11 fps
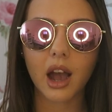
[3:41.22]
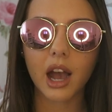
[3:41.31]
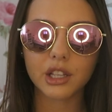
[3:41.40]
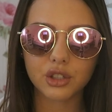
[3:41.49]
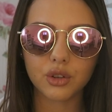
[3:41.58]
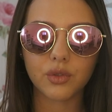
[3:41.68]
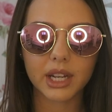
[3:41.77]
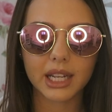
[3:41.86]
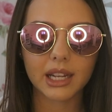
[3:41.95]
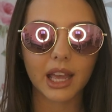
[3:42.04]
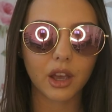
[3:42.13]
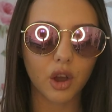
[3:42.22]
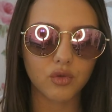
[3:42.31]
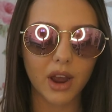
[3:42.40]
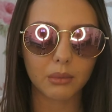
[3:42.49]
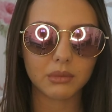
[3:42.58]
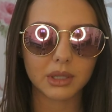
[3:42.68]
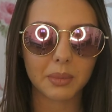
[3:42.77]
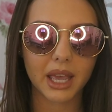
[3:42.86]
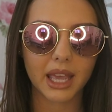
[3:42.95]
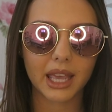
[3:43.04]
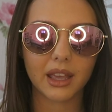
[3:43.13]
I do really like a round
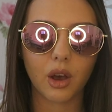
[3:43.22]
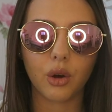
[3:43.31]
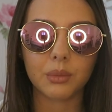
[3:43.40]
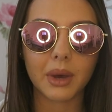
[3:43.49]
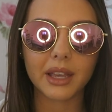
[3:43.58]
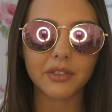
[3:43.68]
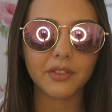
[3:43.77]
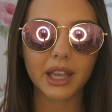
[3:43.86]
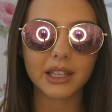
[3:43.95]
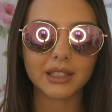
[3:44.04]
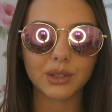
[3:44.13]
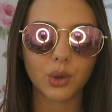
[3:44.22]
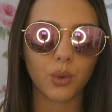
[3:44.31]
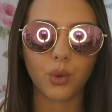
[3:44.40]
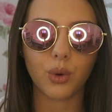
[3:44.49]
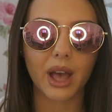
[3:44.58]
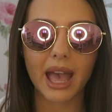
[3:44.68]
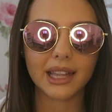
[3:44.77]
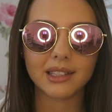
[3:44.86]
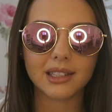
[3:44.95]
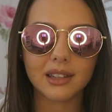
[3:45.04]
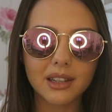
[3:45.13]
pair on my face or
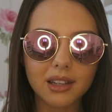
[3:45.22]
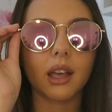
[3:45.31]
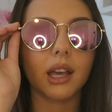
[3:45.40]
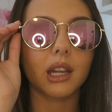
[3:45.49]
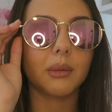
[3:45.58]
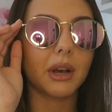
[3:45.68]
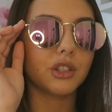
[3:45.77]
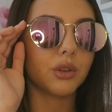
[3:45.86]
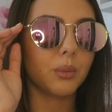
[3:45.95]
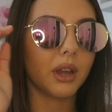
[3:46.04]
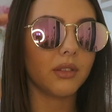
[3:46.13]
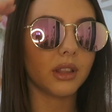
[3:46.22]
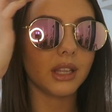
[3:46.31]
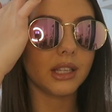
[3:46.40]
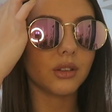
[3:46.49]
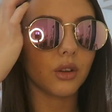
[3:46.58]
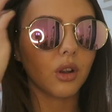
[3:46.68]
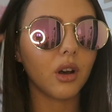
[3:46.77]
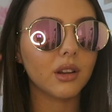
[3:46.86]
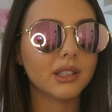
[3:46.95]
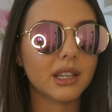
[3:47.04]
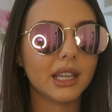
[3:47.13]
head. I can imagine wearing these on
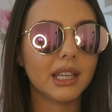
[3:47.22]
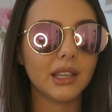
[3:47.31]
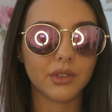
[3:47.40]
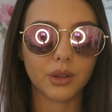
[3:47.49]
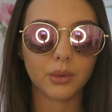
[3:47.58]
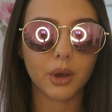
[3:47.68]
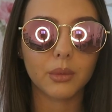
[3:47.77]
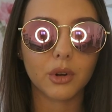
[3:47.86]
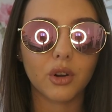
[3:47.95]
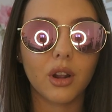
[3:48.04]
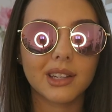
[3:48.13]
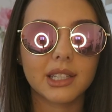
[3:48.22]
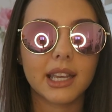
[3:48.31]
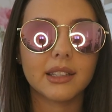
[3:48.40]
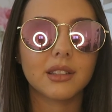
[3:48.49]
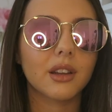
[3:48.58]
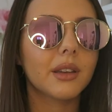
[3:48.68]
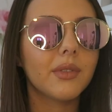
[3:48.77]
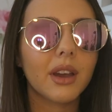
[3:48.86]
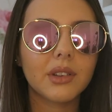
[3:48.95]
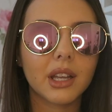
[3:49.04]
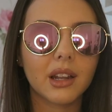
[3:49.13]
holiday, even though going on holiday is looking
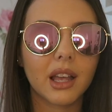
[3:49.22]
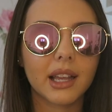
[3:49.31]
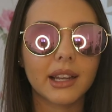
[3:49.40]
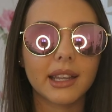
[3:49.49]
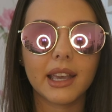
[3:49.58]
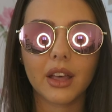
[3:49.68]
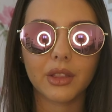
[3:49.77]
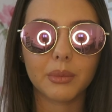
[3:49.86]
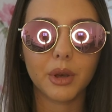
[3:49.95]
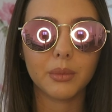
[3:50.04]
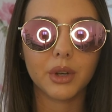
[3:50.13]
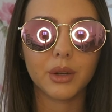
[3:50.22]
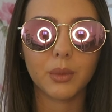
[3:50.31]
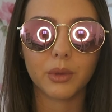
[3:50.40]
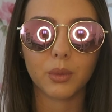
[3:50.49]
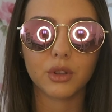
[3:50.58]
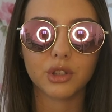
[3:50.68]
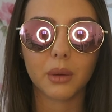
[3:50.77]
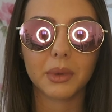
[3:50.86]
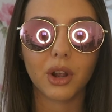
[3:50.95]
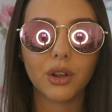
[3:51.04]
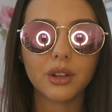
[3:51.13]
very unlikely at the moment with what's
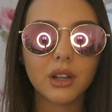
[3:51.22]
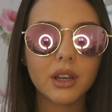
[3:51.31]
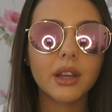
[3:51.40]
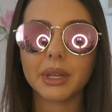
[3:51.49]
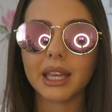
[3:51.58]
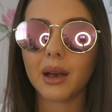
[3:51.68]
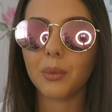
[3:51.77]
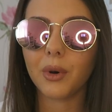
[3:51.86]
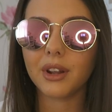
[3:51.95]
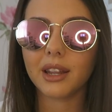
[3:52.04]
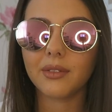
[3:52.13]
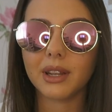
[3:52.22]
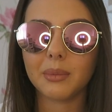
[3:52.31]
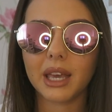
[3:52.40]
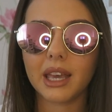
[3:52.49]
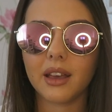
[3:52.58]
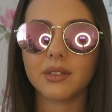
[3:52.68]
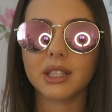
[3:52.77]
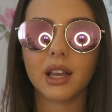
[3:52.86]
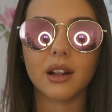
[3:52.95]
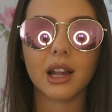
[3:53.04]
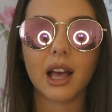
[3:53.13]
going on. But yeah, what a lovely pair of
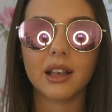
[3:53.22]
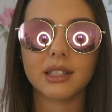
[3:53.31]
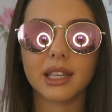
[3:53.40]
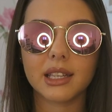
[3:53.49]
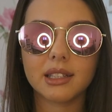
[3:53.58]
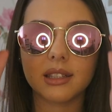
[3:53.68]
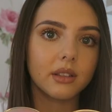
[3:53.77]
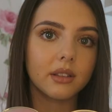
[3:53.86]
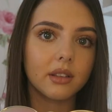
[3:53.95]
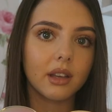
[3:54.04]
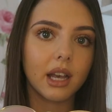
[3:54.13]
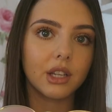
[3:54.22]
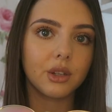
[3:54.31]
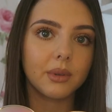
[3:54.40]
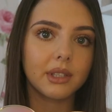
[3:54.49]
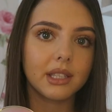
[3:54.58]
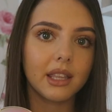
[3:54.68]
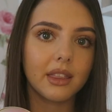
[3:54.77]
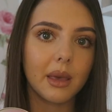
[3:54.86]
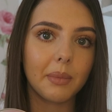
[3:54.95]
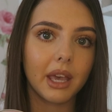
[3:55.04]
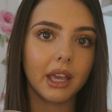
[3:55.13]
sunglasses. As you can see,
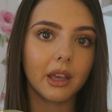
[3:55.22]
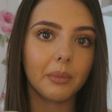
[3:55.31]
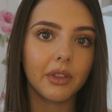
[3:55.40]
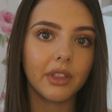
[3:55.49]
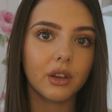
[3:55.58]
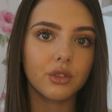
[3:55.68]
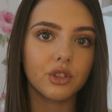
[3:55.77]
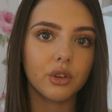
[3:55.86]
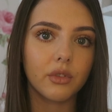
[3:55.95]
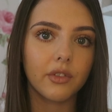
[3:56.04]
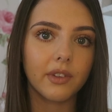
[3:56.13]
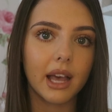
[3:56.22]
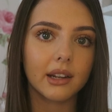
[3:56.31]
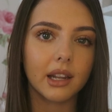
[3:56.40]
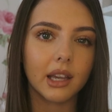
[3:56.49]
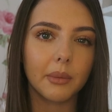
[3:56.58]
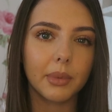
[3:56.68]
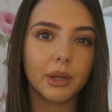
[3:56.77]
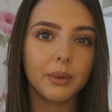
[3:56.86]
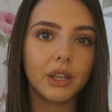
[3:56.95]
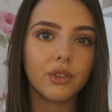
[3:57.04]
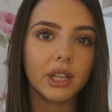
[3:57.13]
they're pink, but they also reflect like a
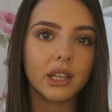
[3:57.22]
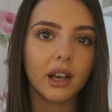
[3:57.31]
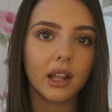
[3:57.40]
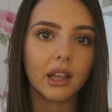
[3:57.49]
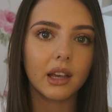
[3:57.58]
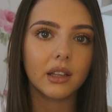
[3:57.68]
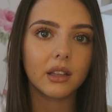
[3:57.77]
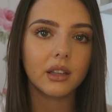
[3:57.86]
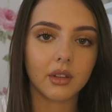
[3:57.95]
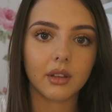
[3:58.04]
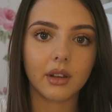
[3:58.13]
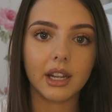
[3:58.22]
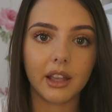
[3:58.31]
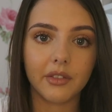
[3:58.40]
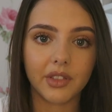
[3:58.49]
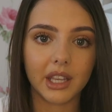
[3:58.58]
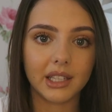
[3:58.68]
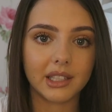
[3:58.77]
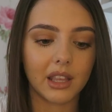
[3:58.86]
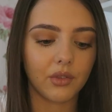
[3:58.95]
bluey green colour. Love these.